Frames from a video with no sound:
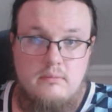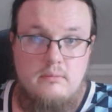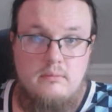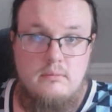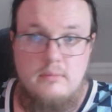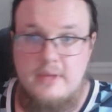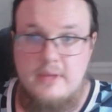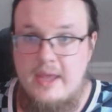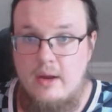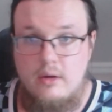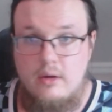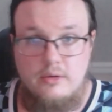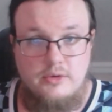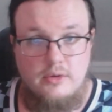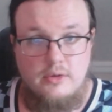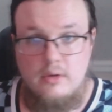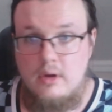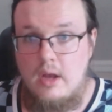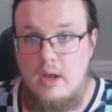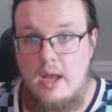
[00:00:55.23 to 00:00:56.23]

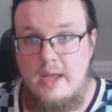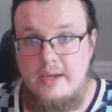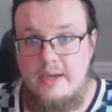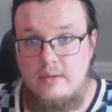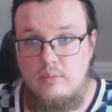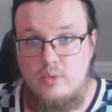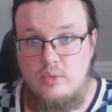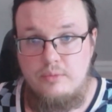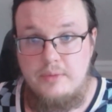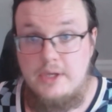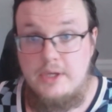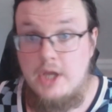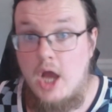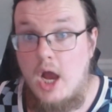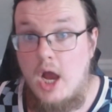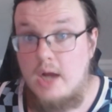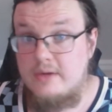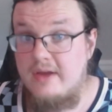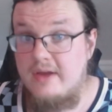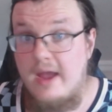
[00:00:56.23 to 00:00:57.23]
character or item would be
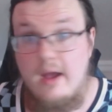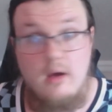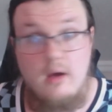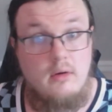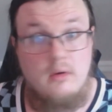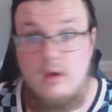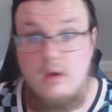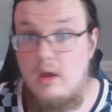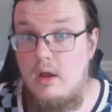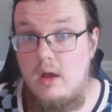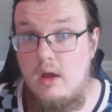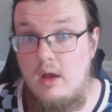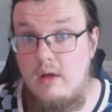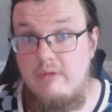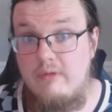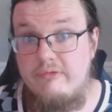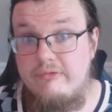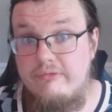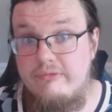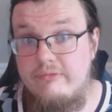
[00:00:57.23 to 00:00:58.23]
knocked out
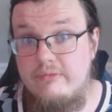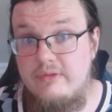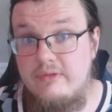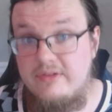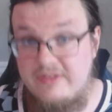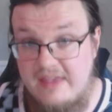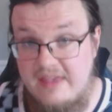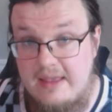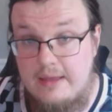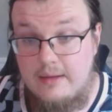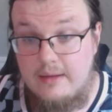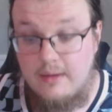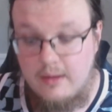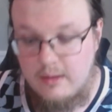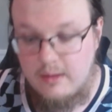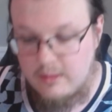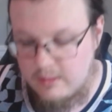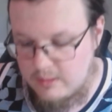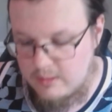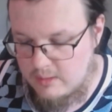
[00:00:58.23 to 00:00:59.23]
of the scene.
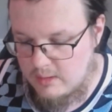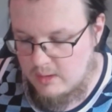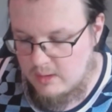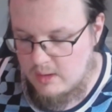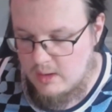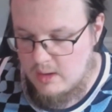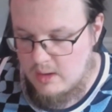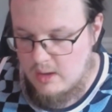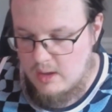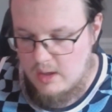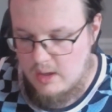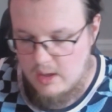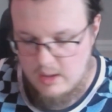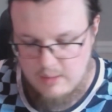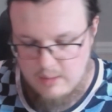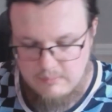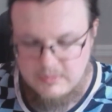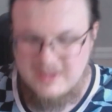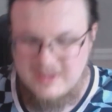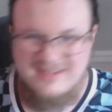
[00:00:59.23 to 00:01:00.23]

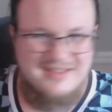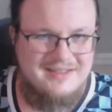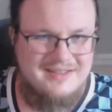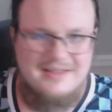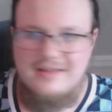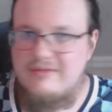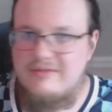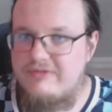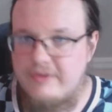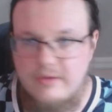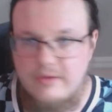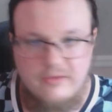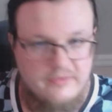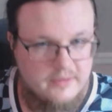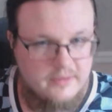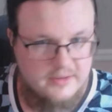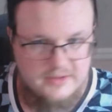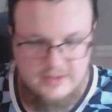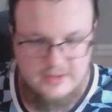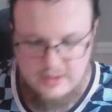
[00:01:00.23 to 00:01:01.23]
Because it feels
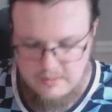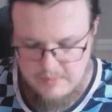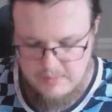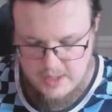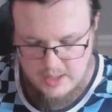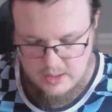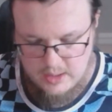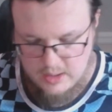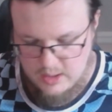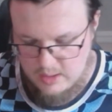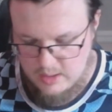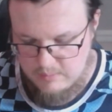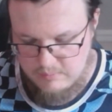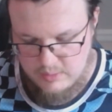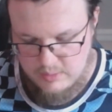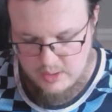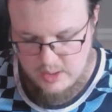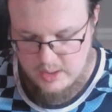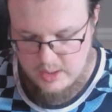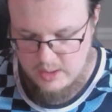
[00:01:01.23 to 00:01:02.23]
very cinematic
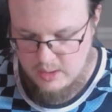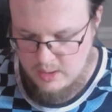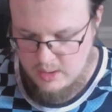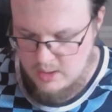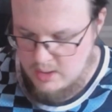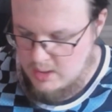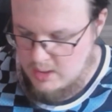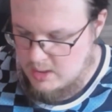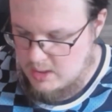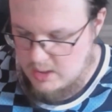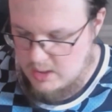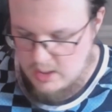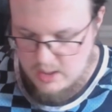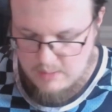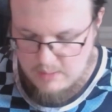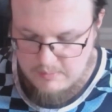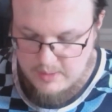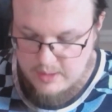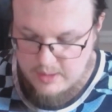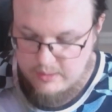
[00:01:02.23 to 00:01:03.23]
gameplay.
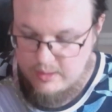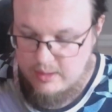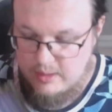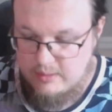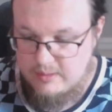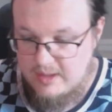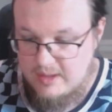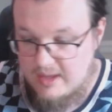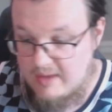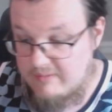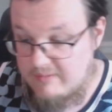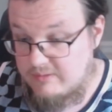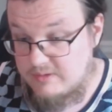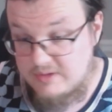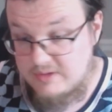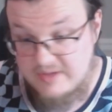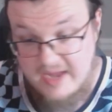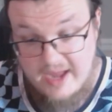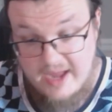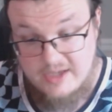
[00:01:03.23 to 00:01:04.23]
And then they gave you
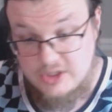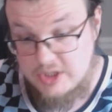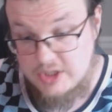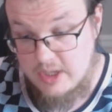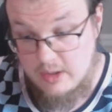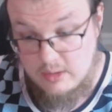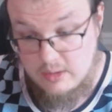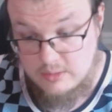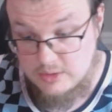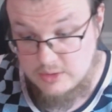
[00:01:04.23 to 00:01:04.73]
detached characters